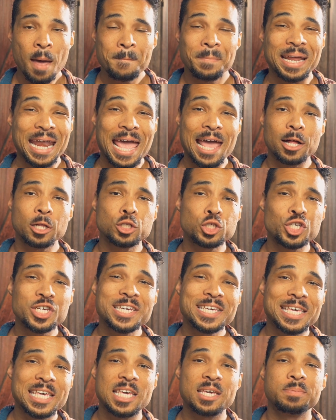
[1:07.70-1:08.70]
But
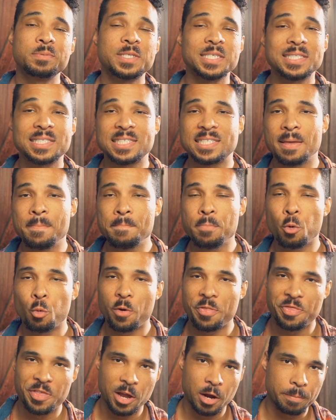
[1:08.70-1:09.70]
LG keeps it simple
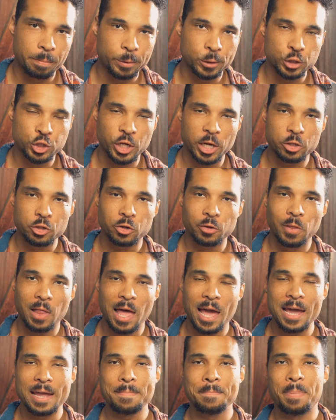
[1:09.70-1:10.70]
with their projector
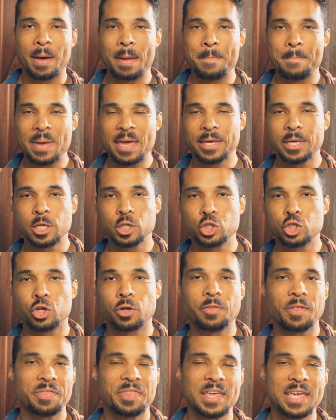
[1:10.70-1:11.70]
line by making sure
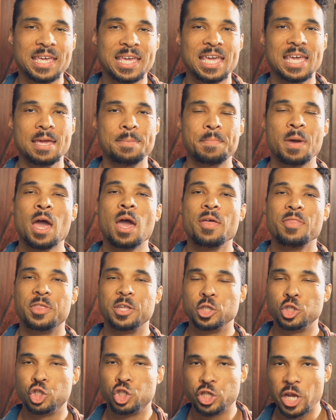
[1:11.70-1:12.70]
that they keep the
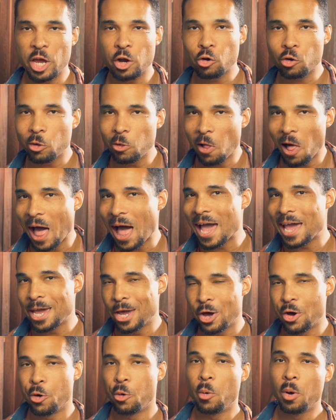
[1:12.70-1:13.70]
general
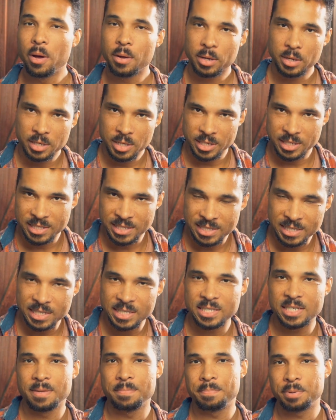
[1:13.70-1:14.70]
I/O
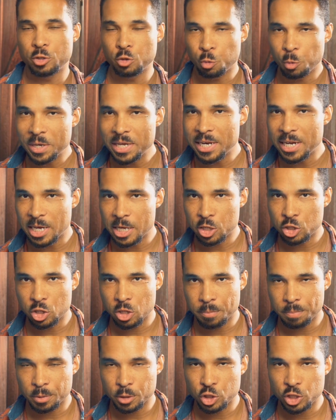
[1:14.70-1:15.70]
consistent between each of the
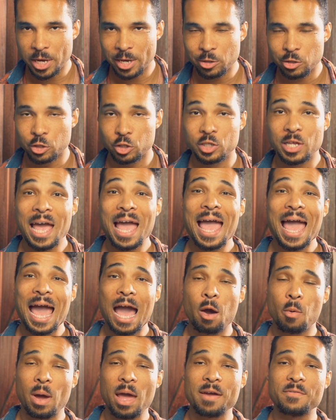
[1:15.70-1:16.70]
projectors.
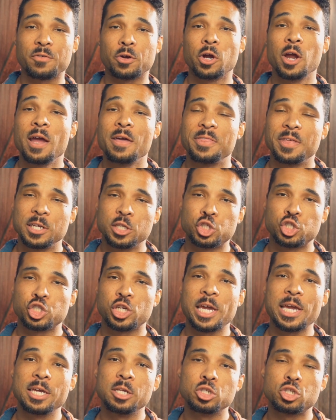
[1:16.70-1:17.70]
However, they
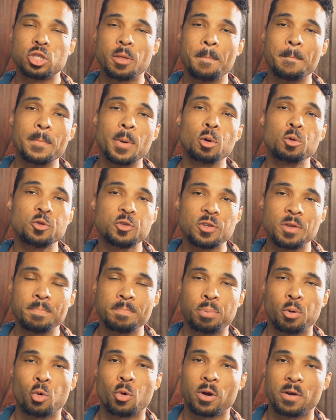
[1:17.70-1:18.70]
change the most
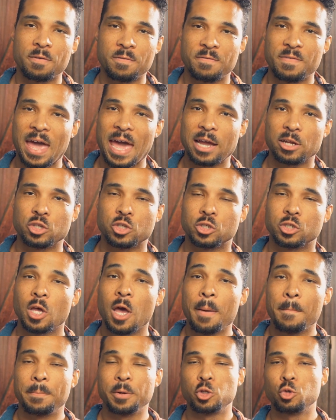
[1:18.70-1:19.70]
important factors
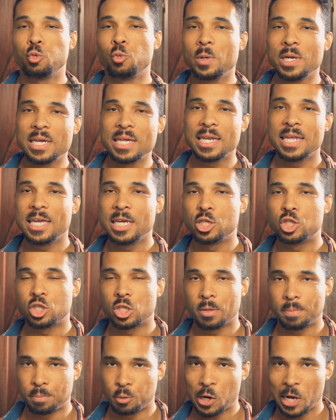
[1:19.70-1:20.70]
between each of
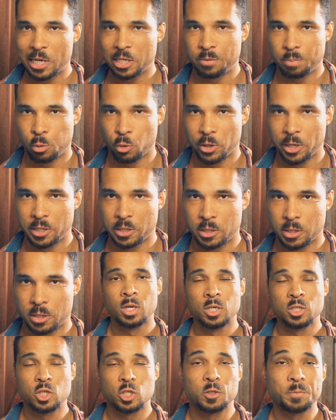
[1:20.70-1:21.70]
the price points.
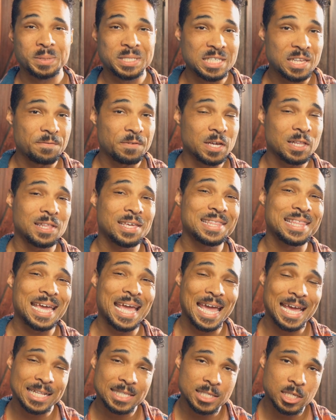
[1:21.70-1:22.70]
So specifically the
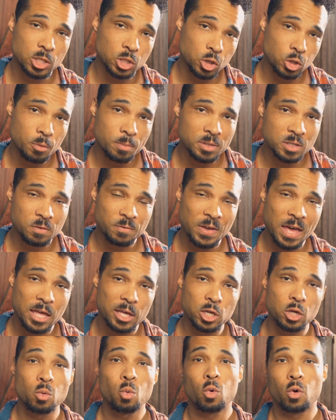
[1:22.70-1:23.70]
ANSI lumens
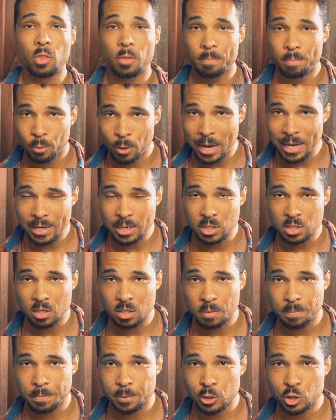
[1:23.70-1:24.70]
value, or the brightness of
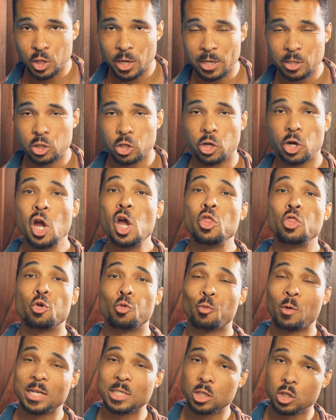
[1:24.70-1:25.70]
the projector, the
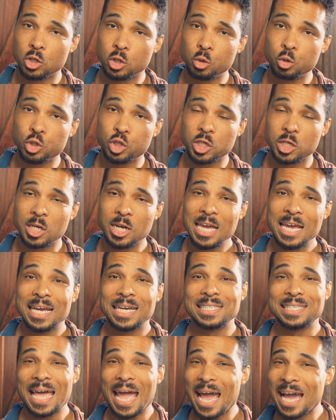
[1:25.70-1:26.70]
resolution,
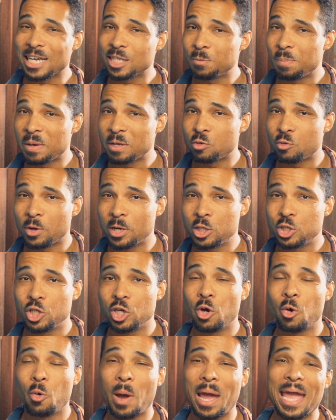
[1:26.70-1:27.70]
its aspect
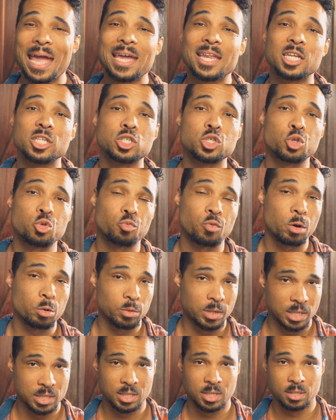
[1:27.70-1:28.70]
ratio, and its throw
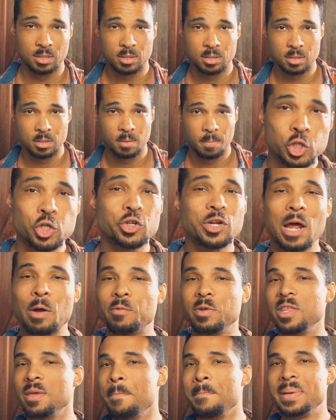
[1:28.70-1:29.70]
distance. So you're not
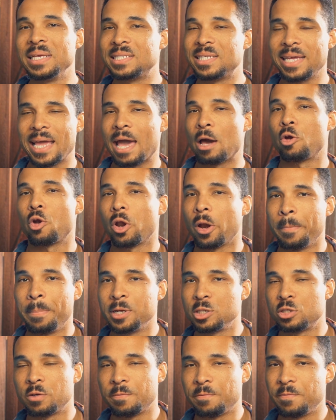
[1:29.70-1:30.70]
really missing out on a
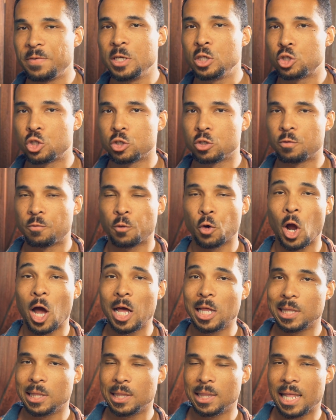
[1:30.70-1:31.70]
bunch of features for a
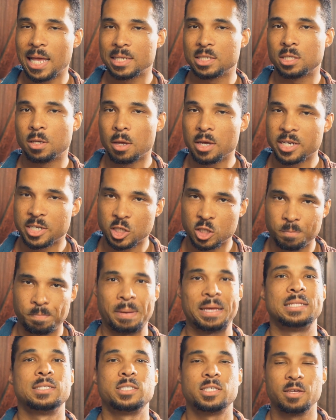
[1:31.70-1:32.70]
less
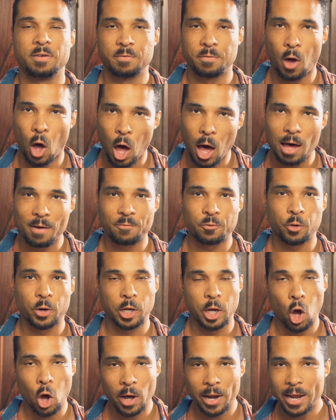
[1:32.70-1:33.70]
expensive
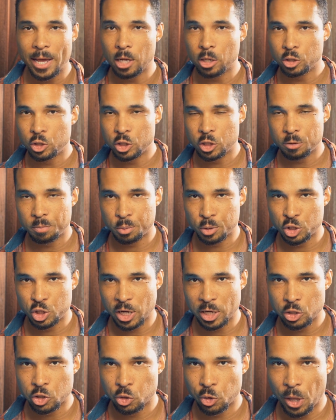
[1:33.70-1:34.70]
offering on LG's
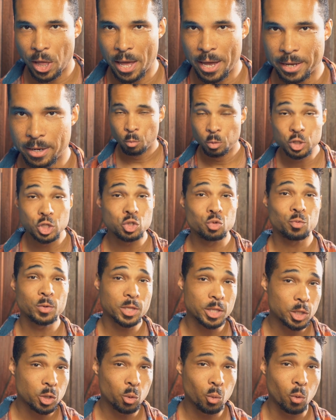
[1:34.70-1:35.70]
projector line, which is
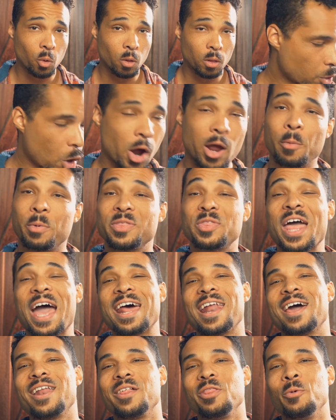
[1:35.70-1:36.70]
really cool. All right, with that
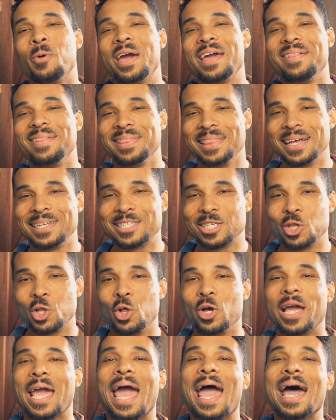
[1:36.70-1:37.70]
out of the way, let's
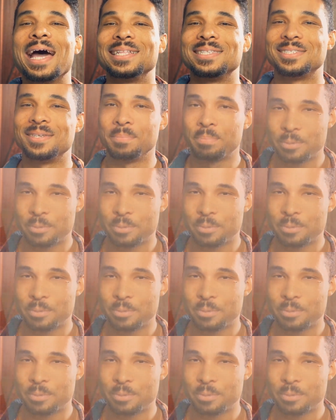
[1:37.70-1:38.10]
look at some